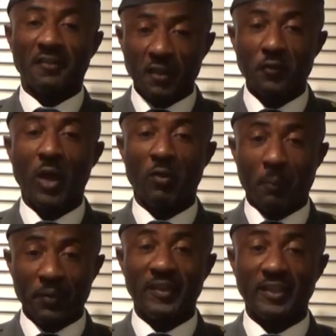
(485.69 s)
as if you
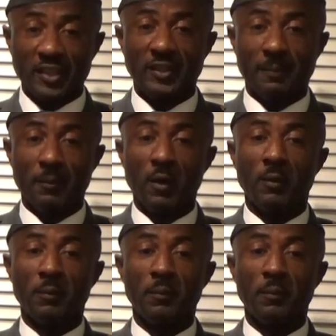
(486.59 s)
are representing them.